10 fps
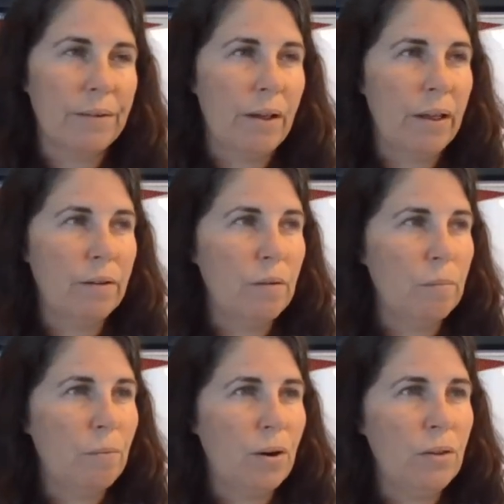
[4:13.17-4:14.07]
And
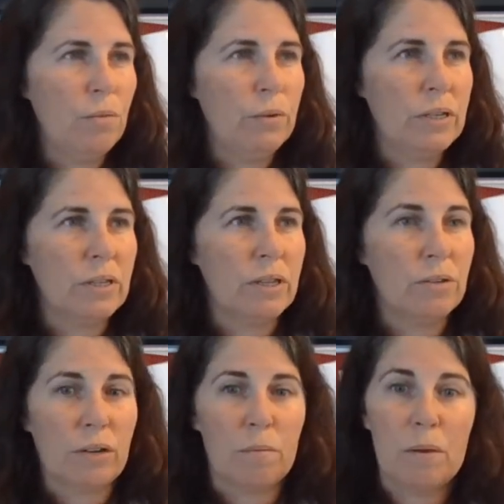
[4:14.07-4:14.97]
part of the reason
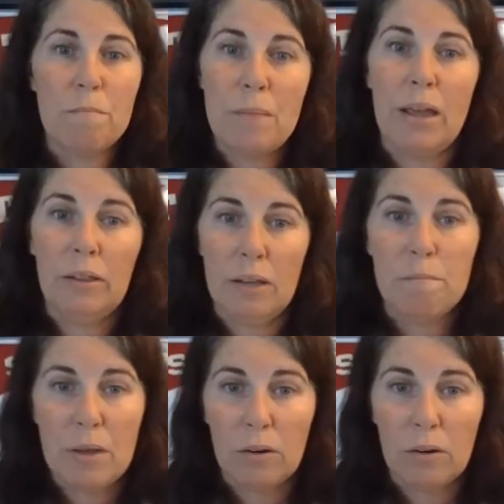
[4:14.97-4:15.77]
these are going to be mainly middle